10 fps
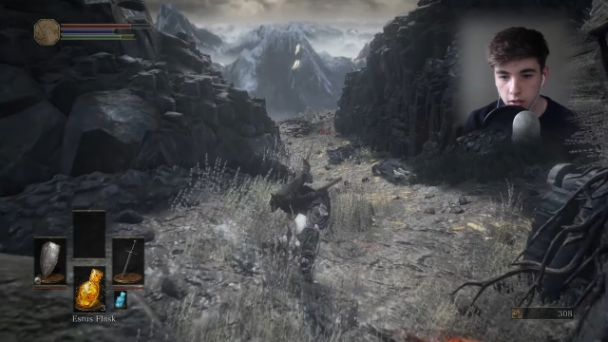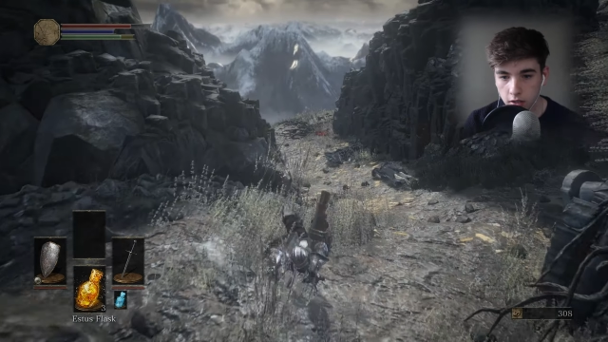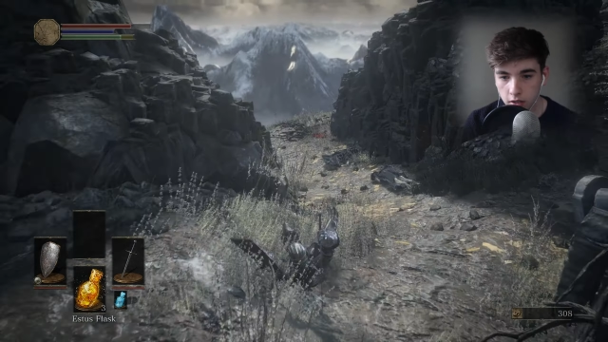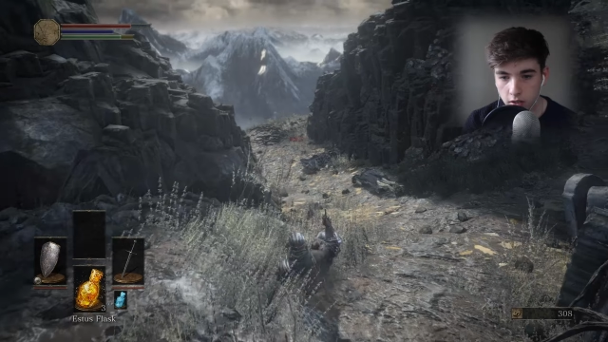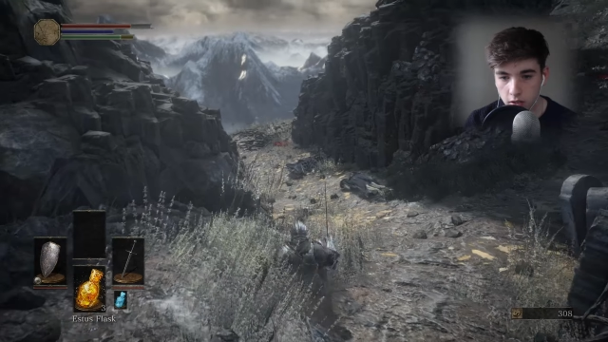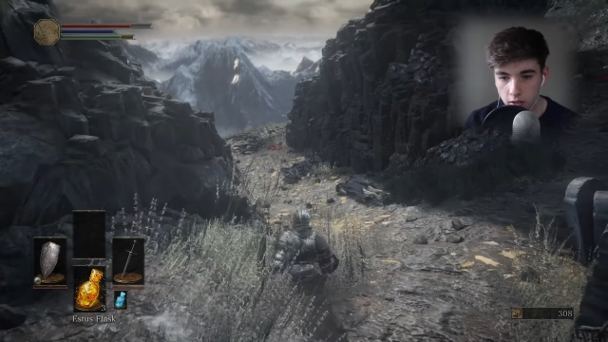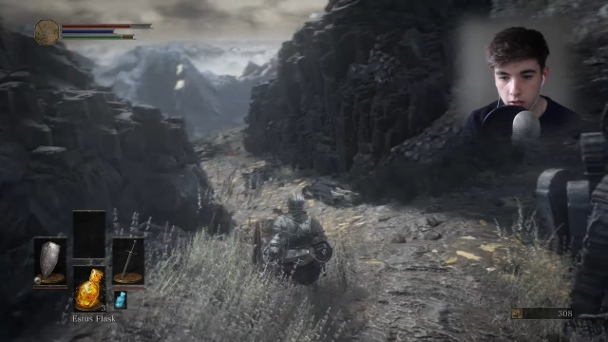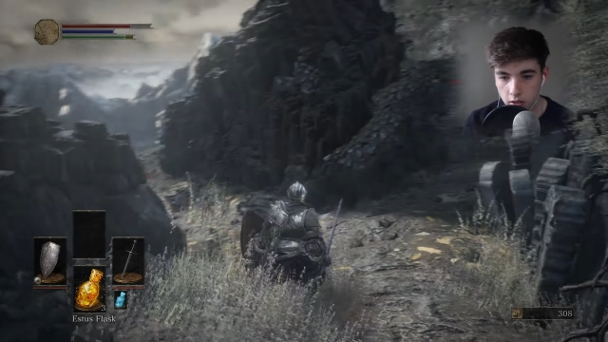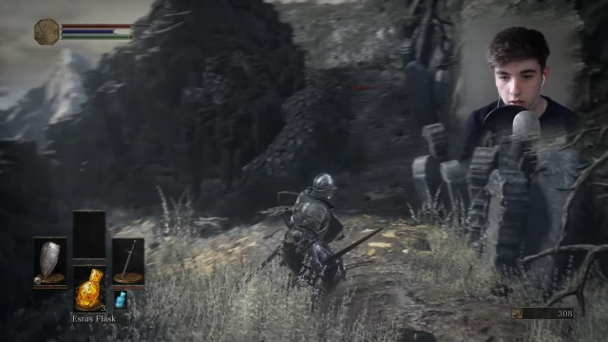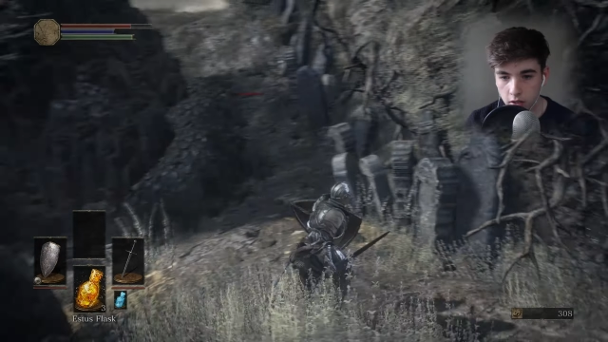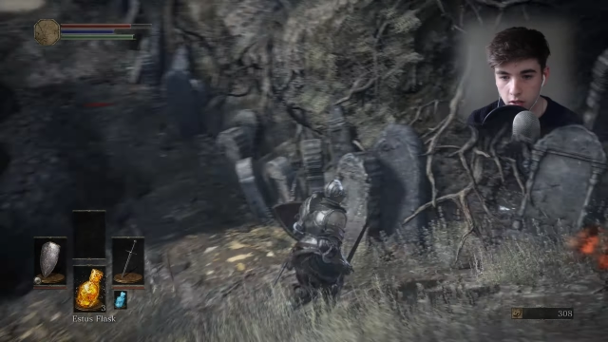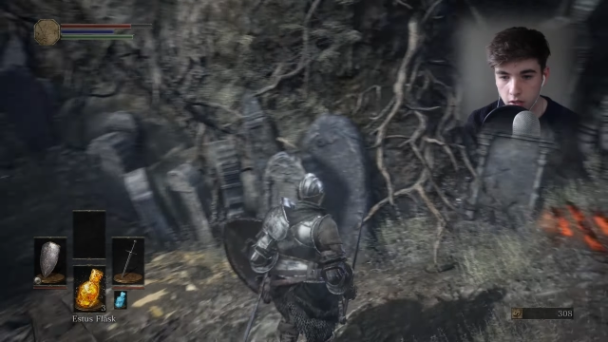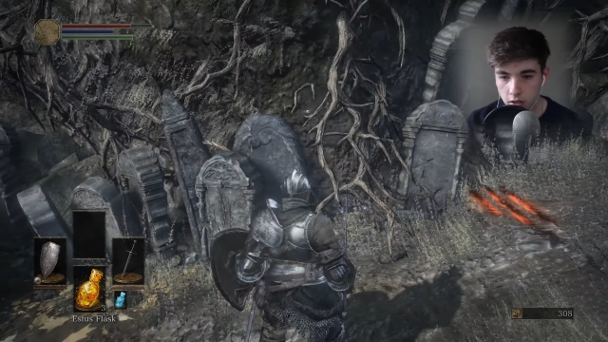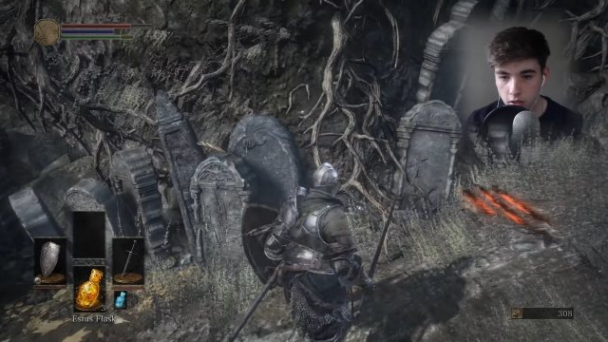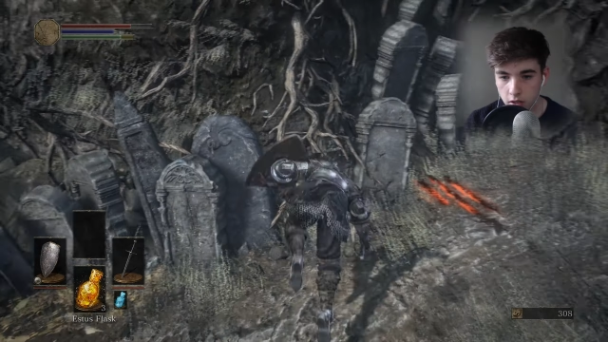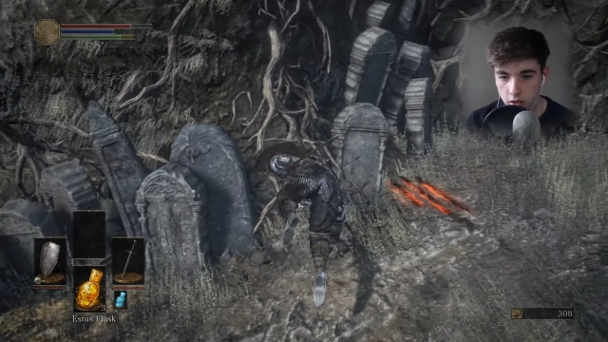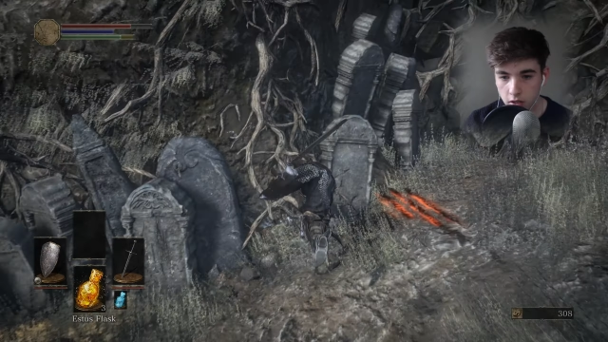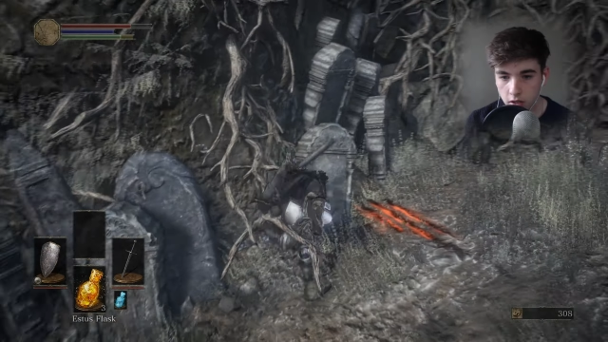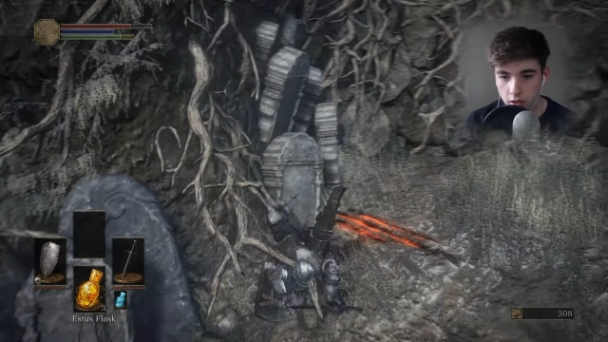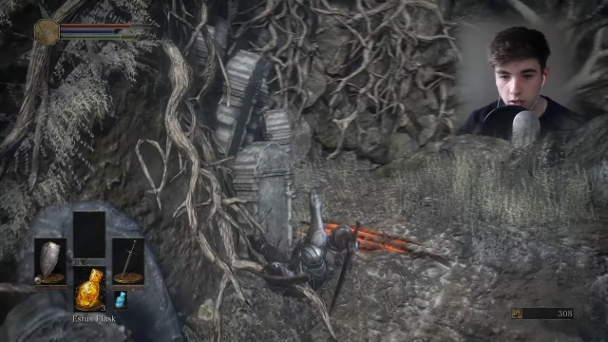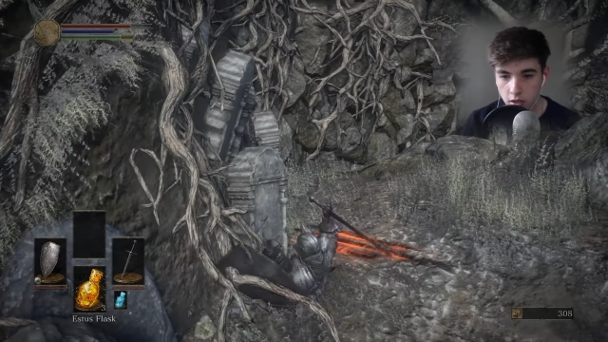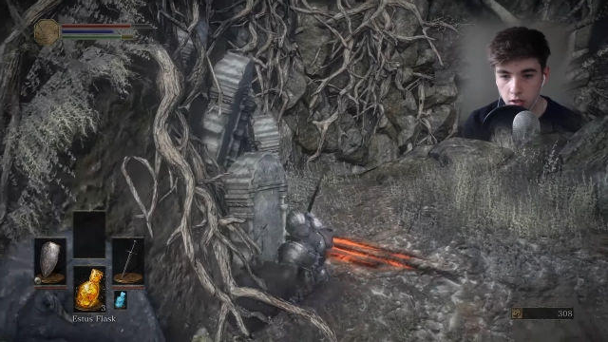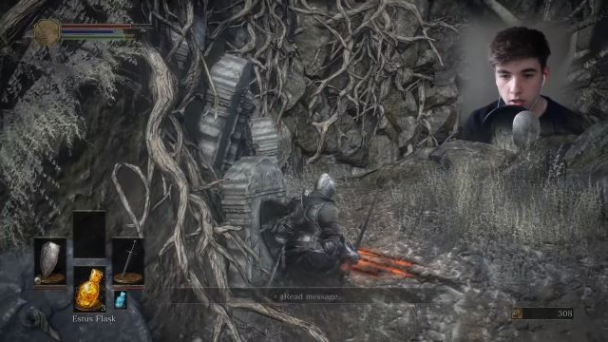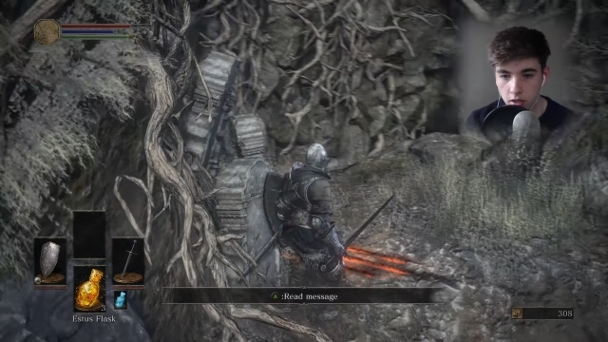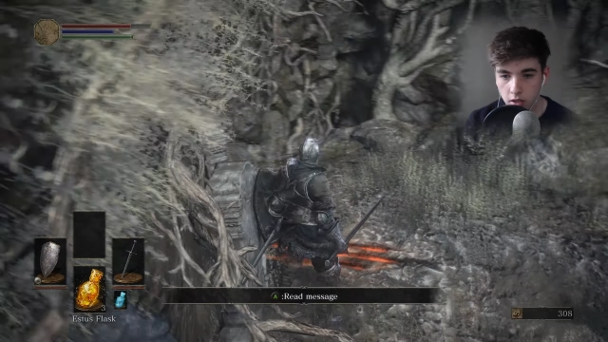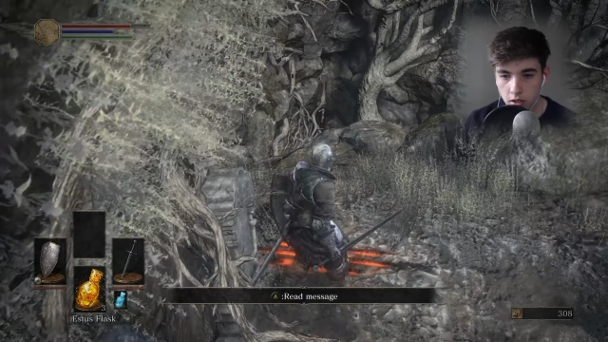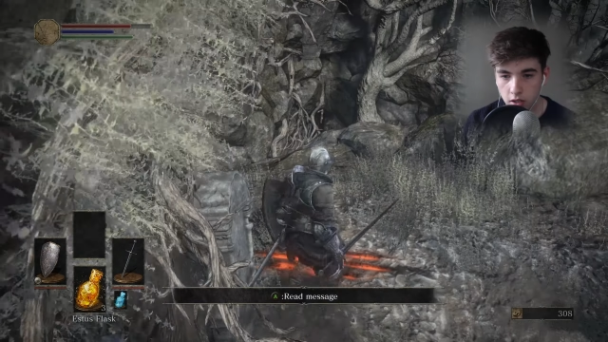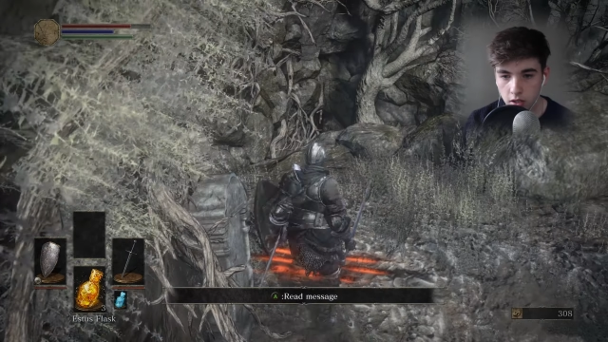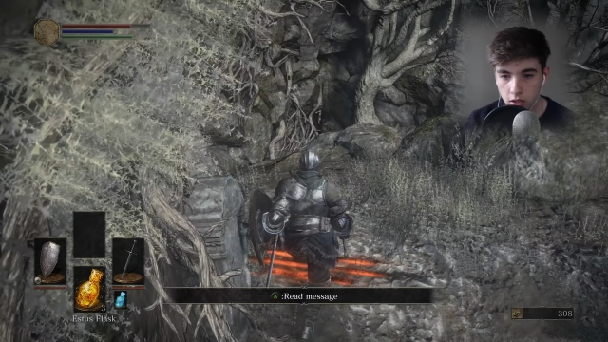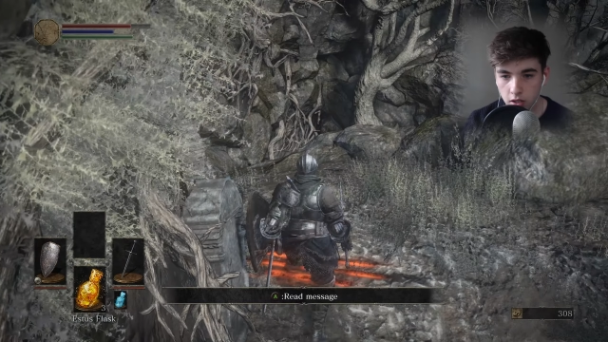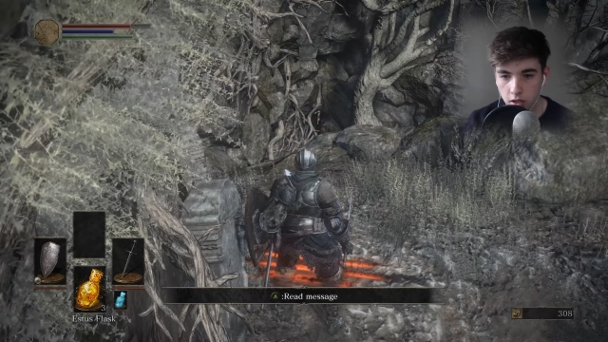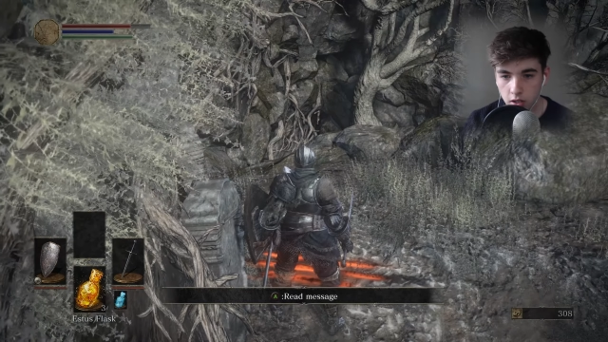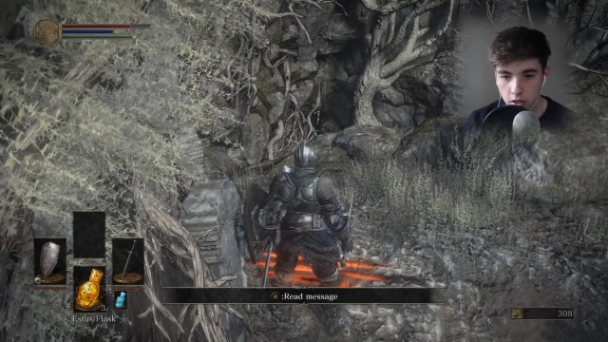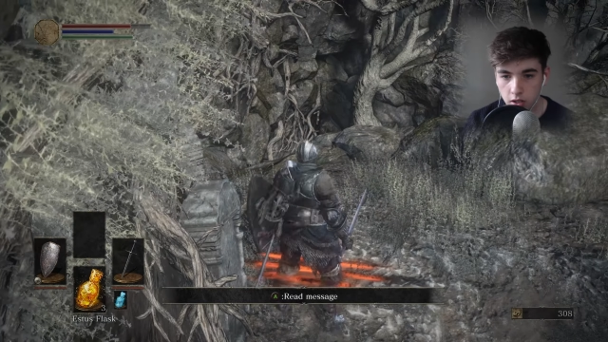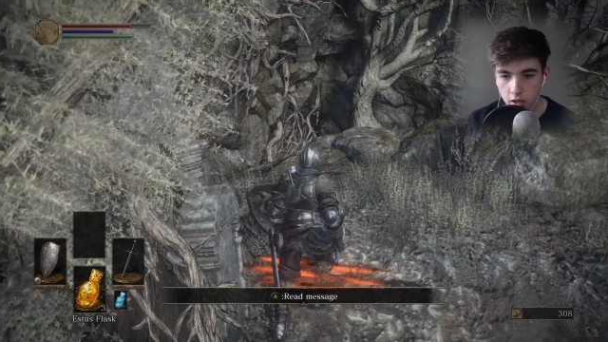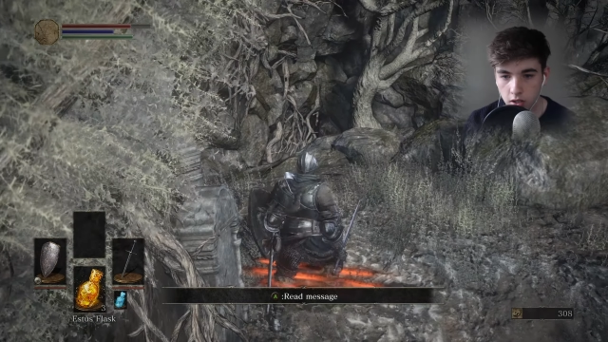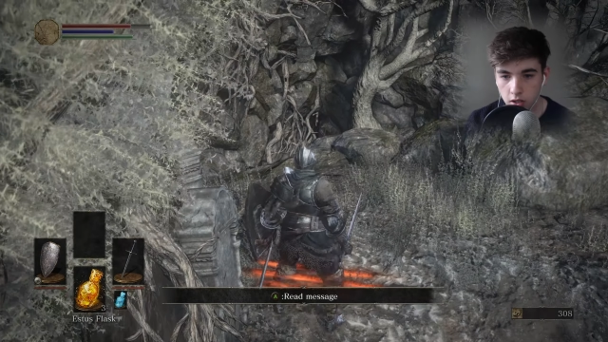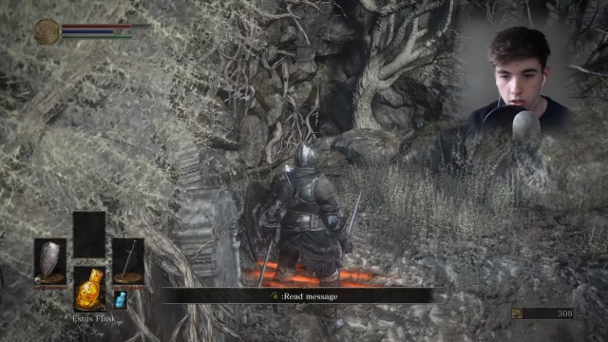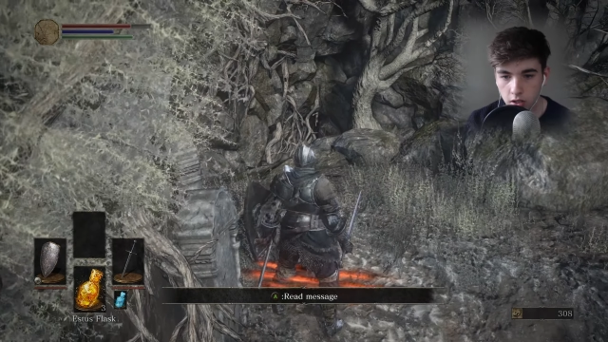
Nobody speaks.